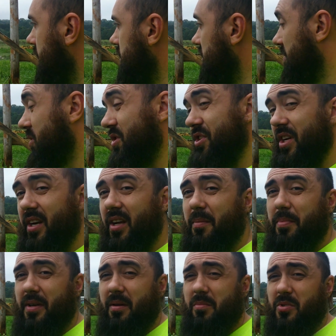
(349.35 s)
So I'm going to shut
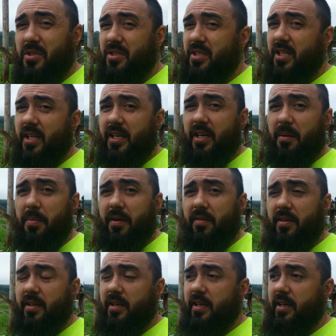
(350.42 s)
up, and I'm going to just clean up
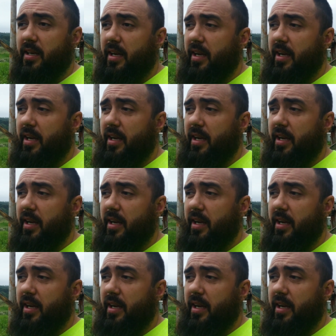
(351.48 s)
everything,